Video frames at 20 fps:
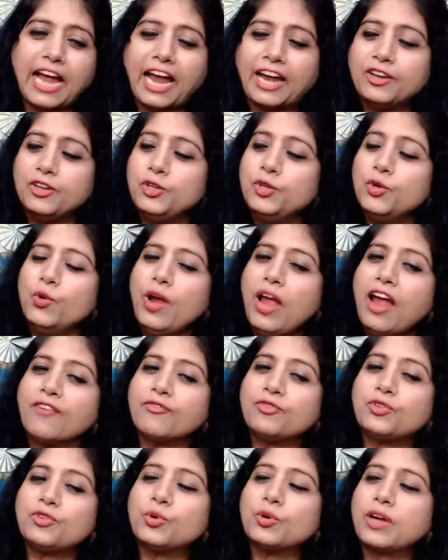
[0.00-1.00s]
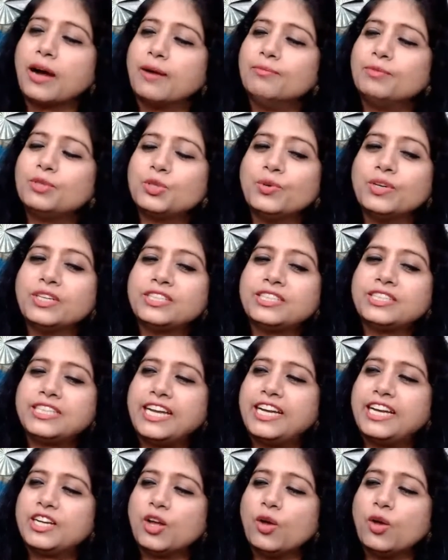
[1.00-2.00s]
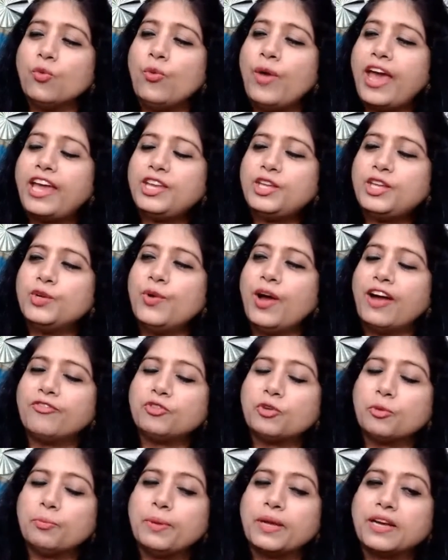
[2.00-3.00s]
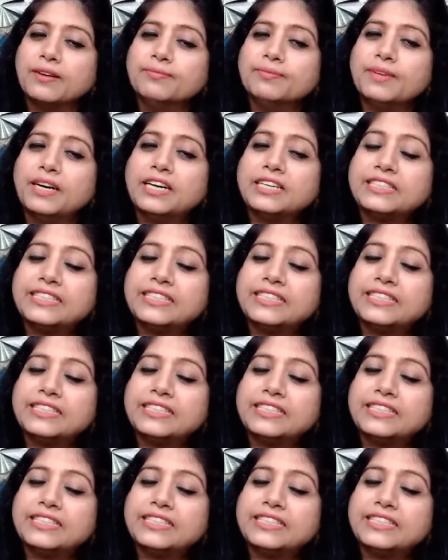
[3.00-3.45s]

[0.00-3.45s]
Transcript: And you have to come to a state where you have to become